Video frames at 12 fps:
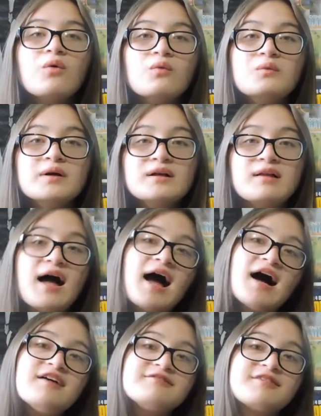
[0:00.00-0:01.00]
will
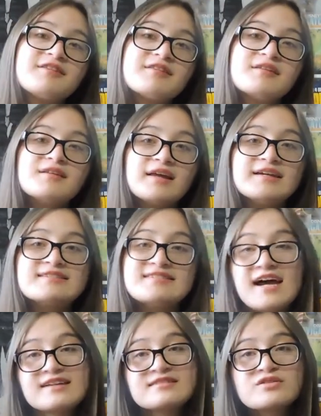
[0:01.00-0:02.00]
have like
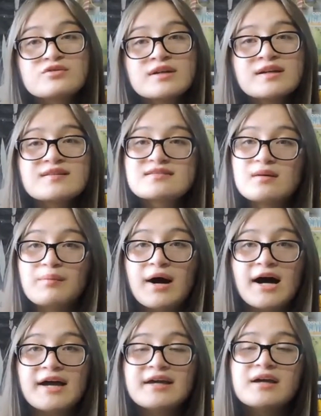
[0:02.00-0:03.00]
snacks and drinks to
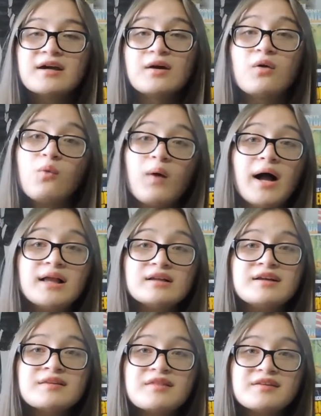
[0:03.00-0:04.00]
buy while
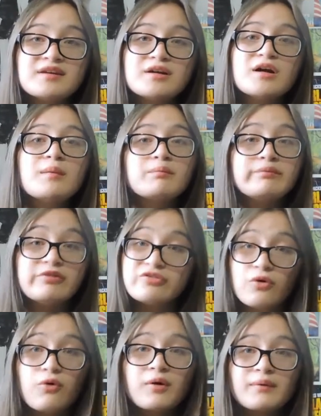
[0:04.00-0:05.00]
in the theater
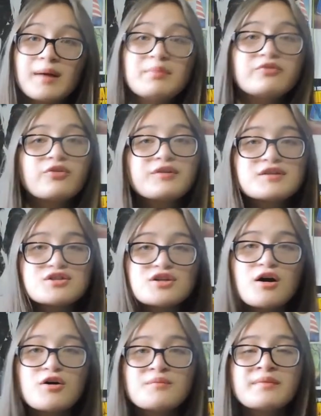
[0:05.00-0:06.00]
right before the
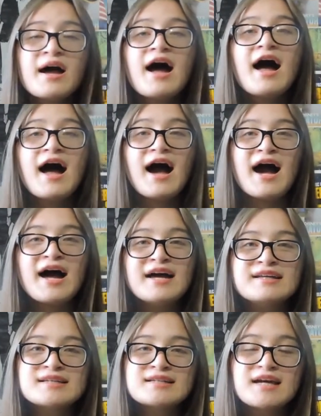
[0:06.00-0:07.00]
show.
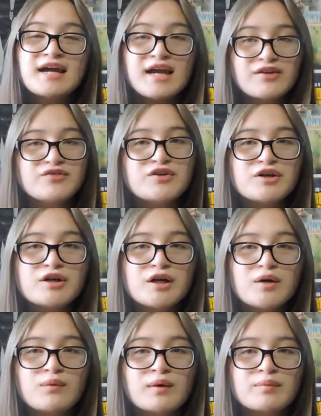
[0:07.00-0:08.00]
And if
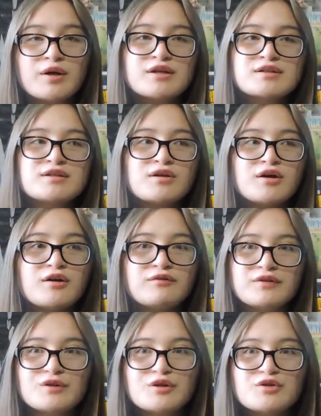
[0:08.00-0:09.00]
you're one person or
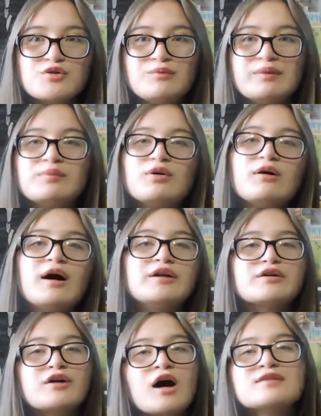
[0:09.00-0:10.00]
if you're 2 people and
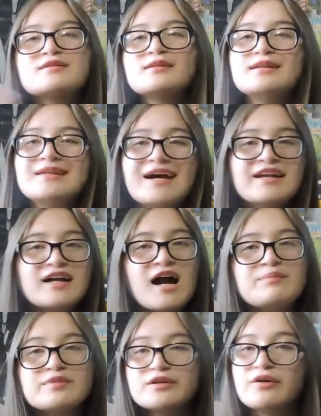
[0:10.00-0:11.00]
you're constantly getting
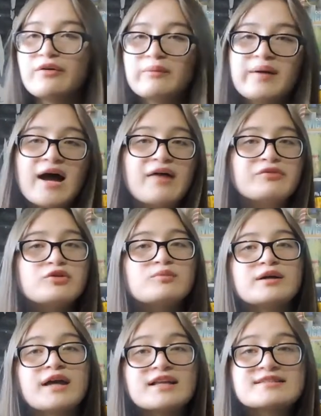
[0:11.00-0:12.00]
up to go to the bathroom
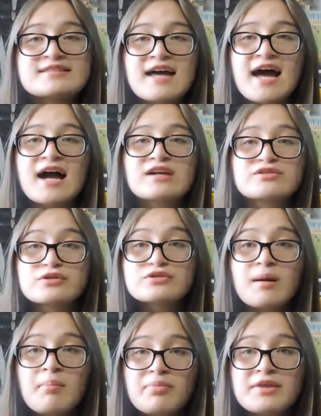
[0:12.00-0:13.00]
or get snacks or
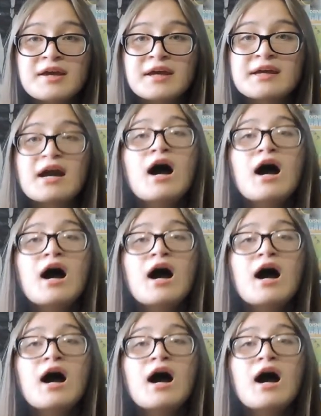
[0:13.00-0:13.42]
something,